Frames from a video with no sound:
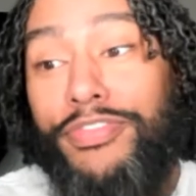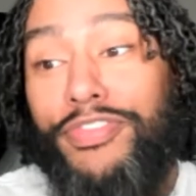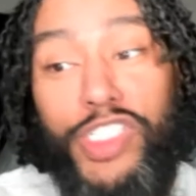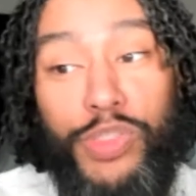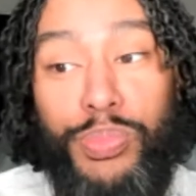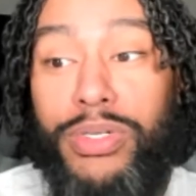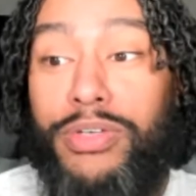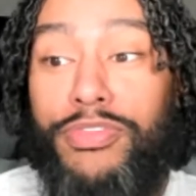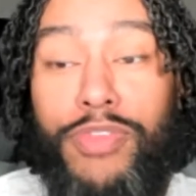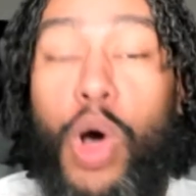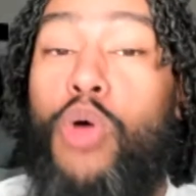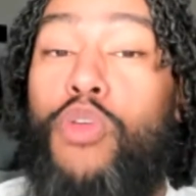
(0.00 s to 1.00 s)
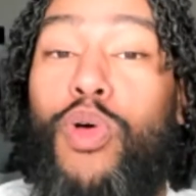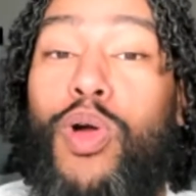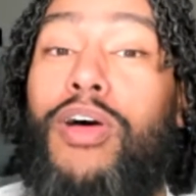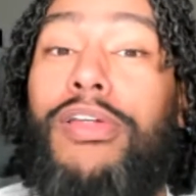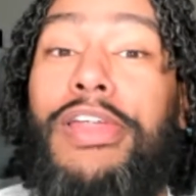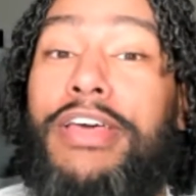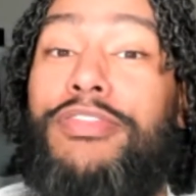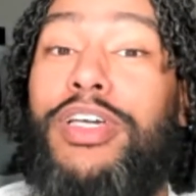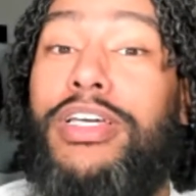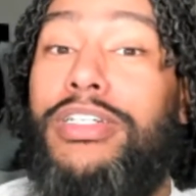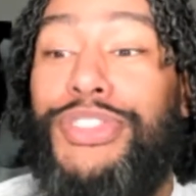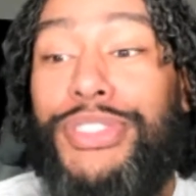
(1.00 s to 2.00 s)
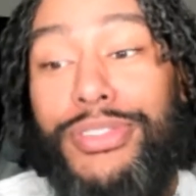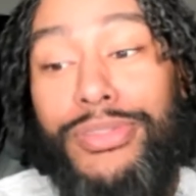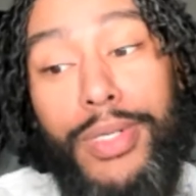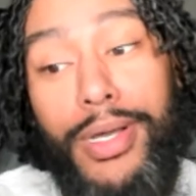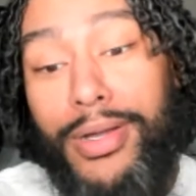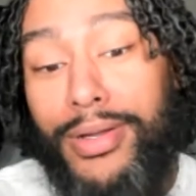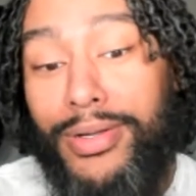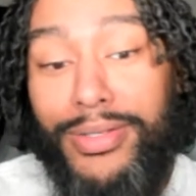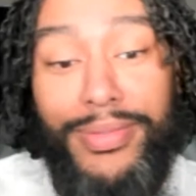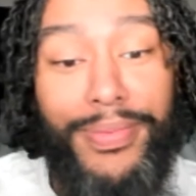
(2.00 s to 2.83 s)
but overall living conditions, no.